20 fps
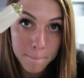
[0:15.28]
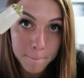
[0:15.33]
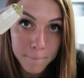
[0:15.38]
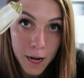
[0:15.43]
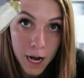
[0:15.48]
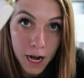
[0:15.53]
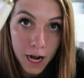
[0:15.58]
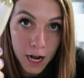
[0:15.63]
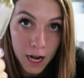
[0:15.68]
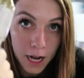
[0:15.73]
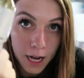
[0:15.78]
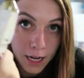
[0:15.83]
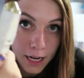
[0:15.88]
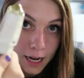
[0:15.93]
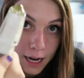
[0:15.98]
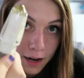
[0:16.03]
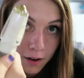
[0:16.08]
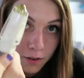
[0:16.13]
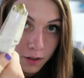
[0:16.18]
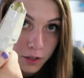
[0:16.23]

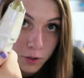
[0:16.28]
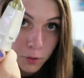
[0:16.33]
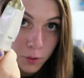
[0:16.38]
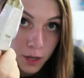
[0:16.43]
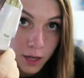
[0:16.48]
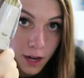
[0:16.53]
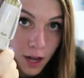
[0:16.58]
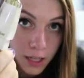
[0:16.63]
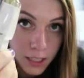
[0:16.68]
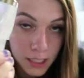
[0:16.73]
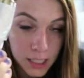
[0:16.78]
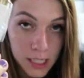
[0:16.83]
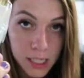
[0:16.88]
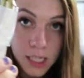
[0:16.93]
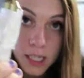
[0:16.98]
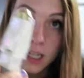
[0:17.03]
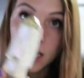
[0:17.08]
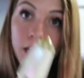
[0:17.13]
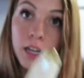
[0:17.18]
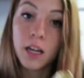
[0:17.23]
by Eric
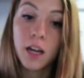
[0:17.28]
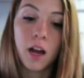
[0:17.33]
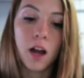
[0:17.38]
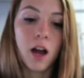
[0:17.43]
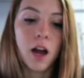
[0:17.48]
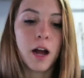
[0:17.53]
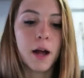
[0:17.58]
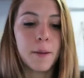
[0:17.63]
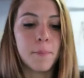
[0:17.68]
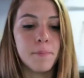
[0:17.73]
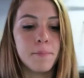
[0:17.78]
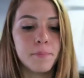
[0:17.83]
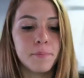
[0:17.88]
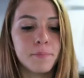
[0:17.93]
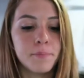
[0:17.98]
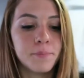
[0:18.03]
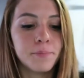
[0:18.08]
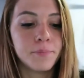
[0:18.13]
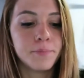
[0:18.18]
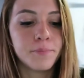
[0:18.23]
Koyanagi.
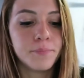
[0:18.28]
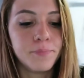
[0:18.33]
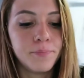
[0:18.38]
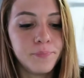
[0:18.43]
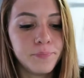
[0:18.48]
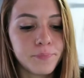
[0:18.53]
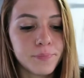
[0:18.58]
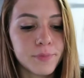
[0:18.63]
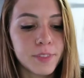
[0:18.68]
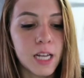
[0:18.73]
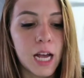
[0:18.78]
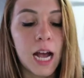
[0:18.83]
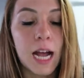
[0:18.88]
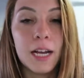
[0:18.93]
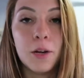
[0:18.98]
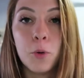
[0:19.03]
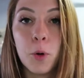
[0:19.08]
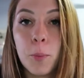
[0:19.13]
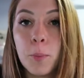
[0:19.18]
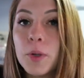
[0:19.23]

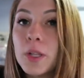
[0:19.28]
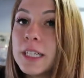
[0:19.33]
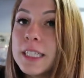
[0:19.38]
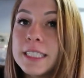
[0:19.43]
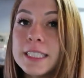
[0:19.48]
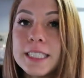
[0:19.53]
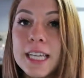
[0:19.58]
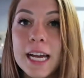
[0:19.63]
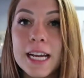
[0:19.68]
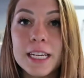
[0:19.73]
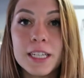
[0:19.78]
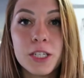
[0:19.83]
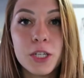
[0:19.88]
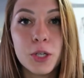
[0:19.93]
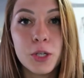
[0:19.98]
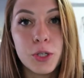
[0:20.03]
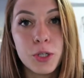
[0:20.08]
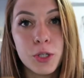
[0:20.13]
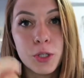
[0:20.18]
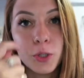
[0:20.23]
I normally say
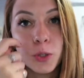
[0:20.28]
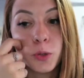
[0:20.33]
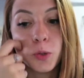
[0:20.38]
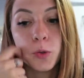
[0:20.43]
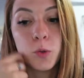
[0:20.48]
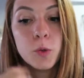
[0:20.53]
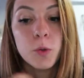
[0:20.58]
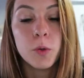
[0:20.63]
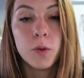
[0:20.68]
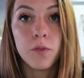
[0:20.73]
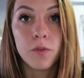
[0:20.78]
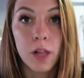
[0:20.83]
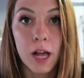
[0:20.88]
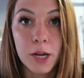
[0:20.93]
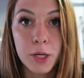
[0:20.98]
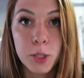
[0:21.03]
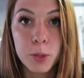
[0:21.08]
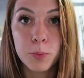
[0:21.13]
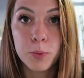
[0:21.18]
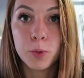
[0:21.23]
to do
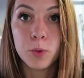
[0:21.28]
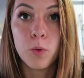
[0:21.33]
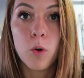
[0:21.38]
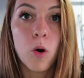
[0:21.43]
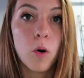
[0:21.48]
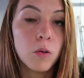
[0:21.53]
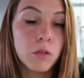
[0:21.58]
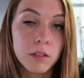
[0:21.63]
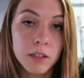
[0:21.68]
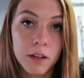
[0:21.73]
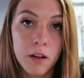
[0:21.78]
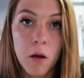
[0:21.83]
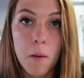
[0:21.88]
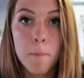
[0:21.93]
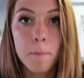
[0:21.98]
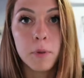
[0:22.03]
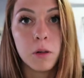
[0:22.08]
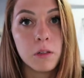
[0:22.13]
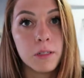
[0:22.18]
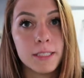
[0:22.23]
Flashabou only
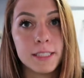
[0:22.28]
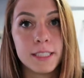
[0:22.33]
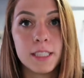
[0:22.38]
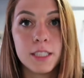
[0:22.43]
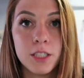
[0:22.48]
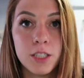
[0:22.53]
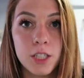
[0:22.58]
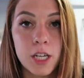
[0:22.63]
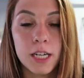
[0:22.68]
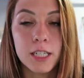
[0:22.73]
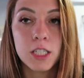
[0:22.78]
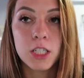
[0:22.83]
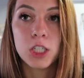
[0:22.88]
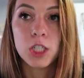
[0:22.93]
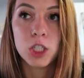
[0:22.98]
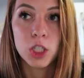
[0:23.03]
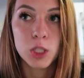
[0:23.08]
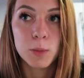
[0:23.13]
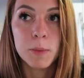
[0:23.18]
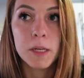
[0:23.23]
on bullets and jets
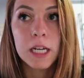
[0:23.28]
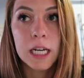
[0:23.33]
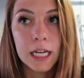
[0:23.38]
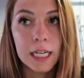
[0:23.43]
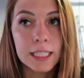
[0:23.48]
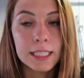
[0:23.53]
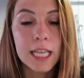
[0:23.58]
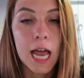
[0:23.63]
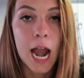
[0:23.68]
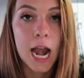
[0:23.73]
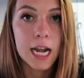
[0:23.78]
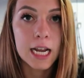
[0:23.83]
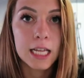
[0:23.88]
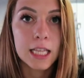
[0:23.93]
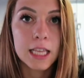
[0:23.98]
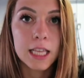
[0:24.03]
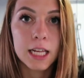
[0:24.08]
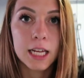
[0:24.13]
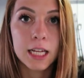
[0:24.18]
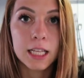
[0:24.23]
just because
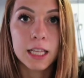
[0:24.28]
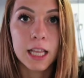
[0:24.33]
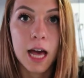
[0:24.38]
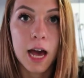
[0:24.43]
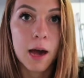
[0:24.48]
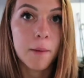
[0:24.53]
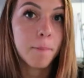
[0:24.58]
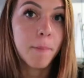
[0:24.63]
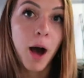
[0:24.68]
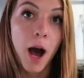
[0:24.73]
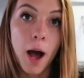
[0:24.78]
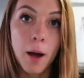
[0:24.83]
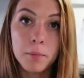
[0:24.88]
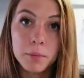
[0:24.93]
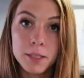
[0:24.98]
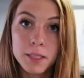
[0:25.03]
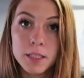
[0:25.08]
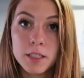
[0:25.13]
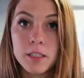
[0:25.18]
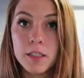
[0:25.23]
anything that
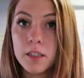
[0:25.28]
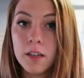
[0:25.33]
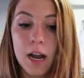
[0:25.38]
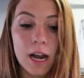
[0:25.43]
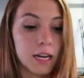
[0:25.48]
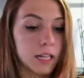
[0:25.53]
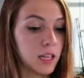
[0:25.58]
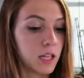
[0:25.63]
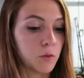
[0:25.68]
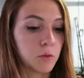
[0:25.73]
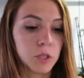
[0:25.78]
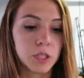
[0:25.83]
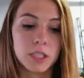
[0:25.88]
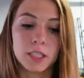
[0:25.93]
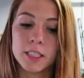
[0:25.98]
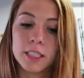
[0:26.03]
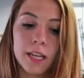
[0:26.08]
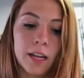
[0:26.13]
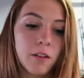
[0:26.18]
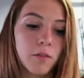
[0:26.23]
pops, anything with a
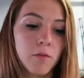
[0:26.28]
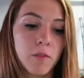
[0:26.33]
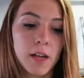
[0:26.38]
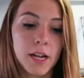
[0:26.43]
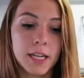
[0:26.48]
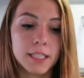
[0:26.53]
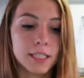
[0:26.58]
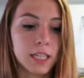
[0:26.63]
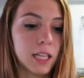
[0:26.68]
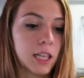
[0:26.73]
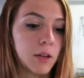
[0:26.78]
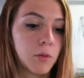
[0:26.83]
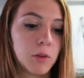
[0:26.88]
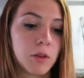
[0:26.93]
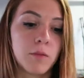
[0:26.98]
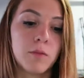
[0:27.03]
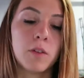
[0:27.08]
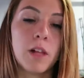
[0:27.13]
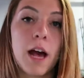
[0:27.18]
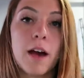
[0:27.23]
slant face, anything
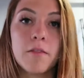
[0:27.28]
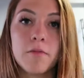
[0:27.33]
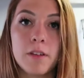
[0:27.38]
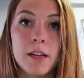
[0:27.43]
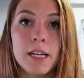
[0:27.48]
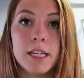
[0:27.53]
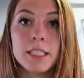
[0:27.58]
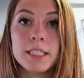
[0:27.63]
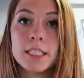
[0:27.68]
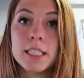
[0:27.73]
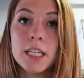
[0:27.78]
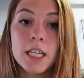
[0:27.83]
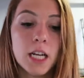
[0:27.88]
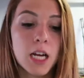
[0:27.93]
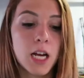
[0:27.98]
with a flat face,